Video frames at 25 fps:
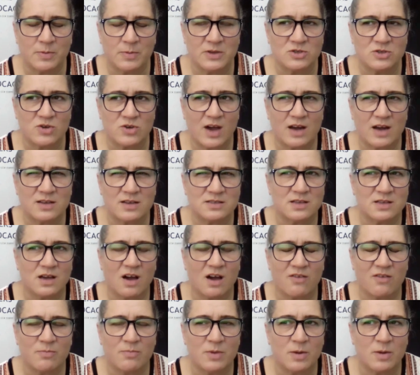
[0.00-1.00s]
or how does the government
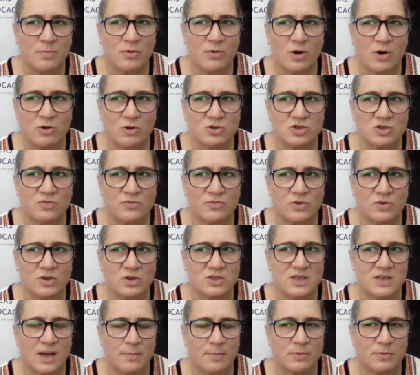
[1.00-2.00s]
approach, for example,
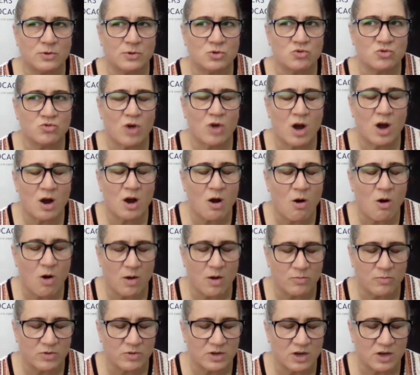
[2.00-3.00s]
drug harm
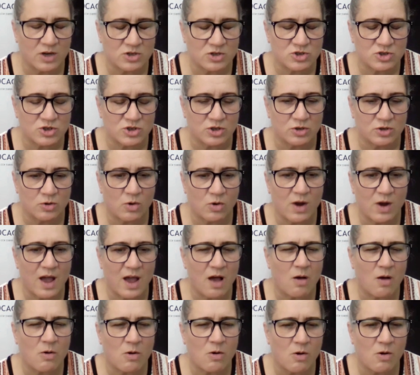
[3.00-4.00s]
reduction or
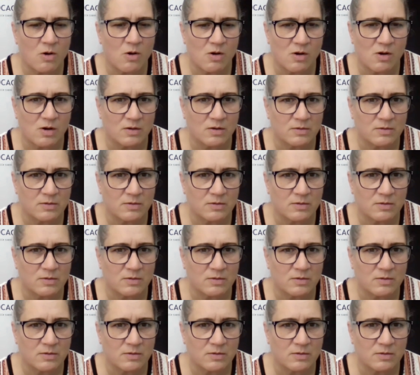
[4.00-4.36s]
alcohol